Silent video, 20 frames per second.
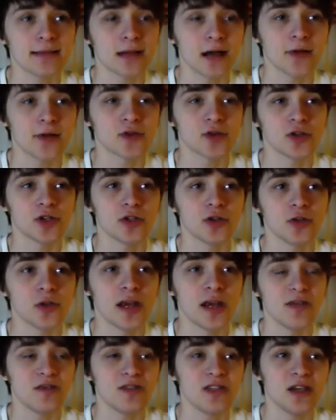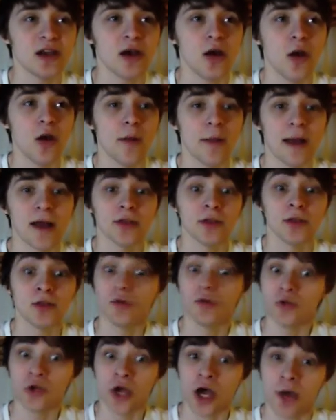that I was going to do a video about the
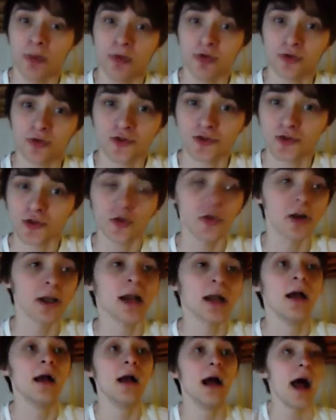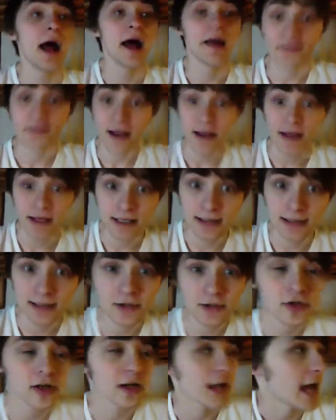Duel Terminal story, and that is
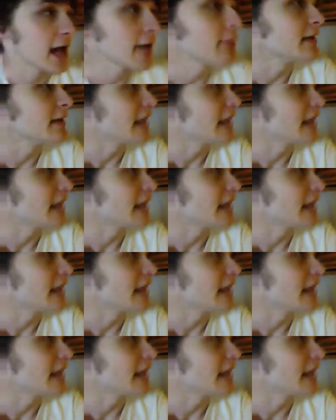still going to happen.